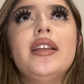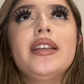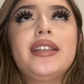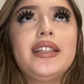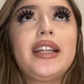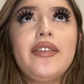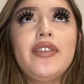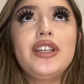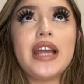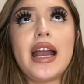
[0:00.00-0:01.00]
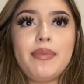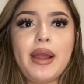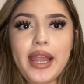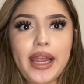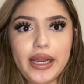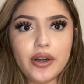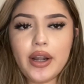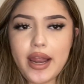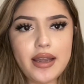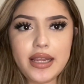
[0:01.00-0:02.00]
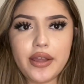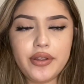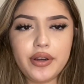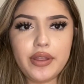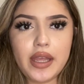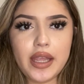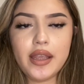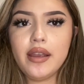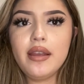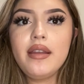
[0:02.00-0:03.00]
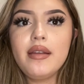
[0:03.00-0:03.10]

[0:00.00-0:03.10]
since I never dyed my hair any other thing,